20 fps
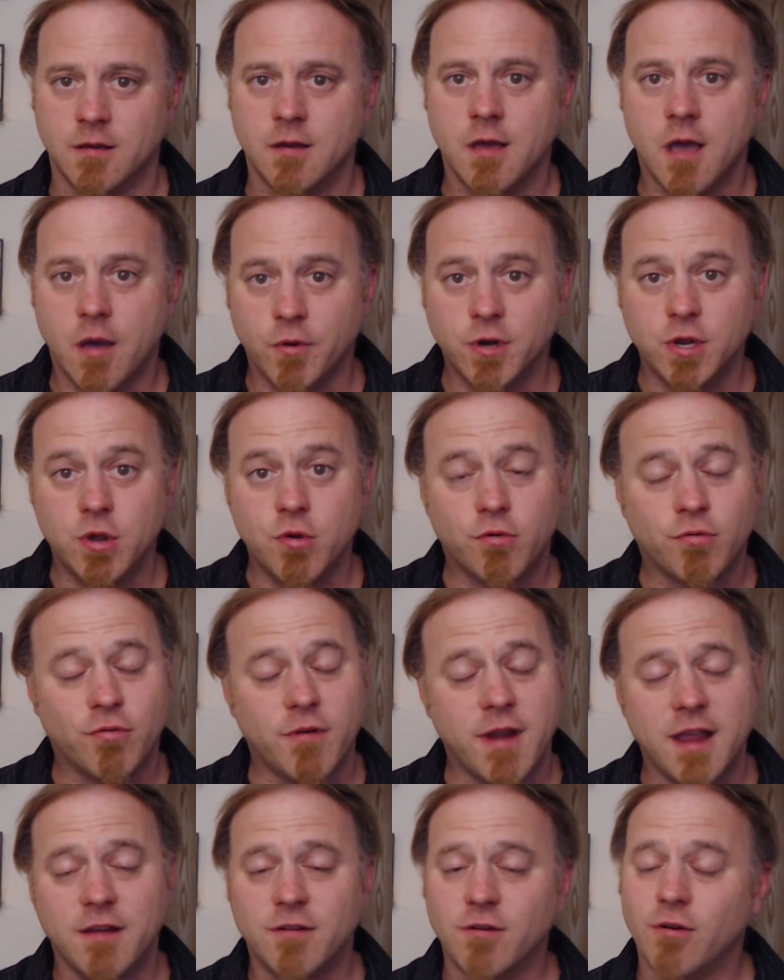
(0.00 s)
And when you
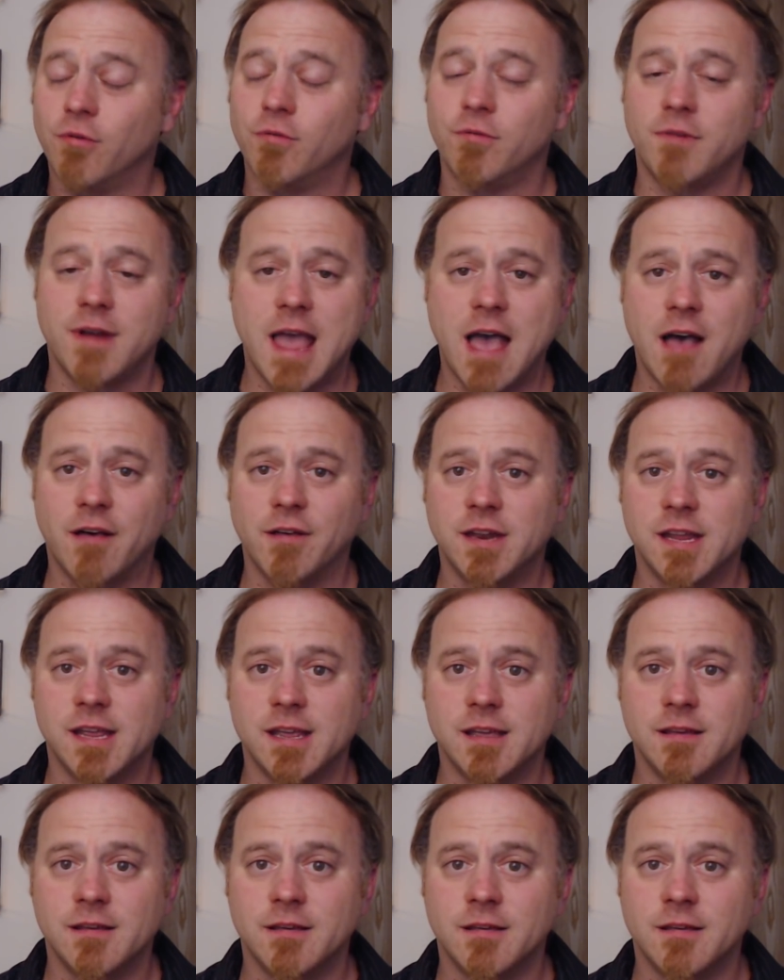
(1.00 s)
create your own reality,